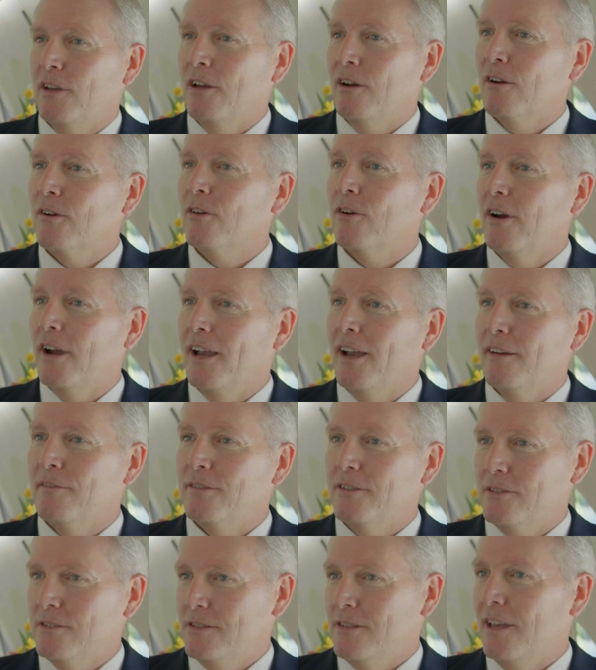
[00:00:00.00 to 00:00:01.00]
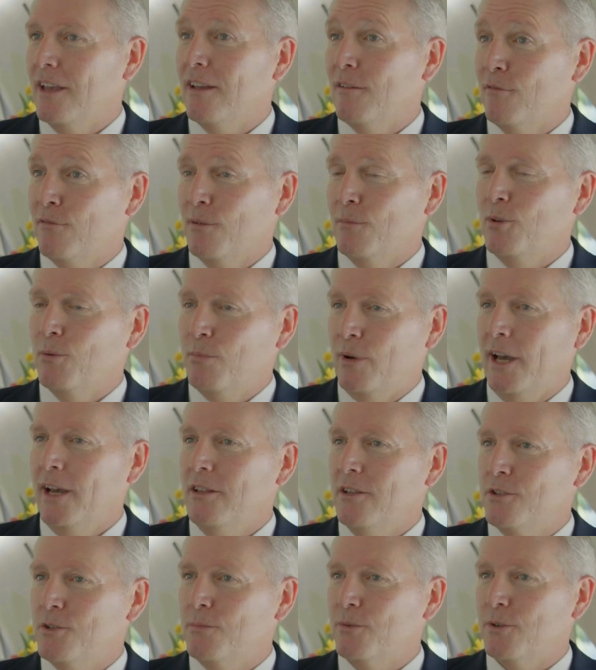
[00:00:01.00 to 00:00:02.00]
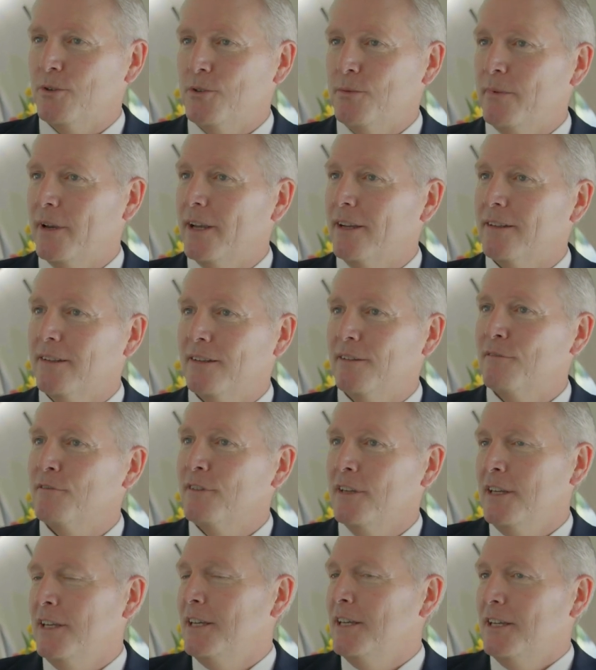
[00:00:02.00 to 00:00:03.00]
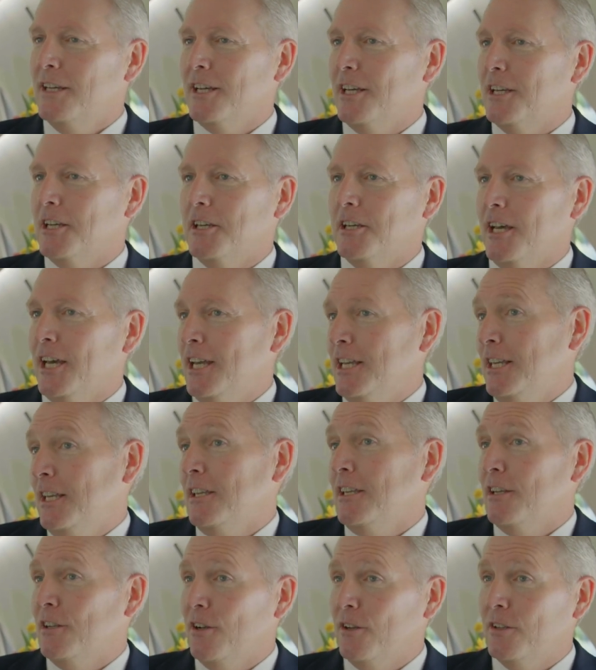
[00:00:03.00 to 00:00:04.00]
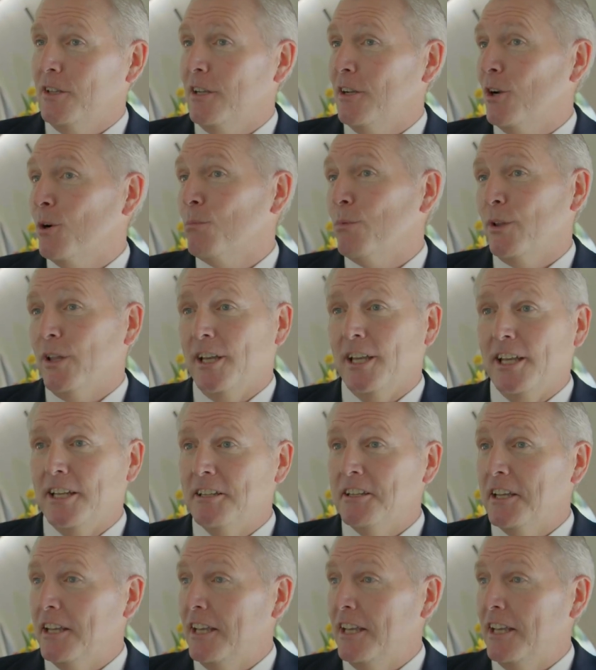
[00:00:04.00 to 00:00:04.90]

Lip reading: aircraft is that from the pilot's perspective, I can get on the airplane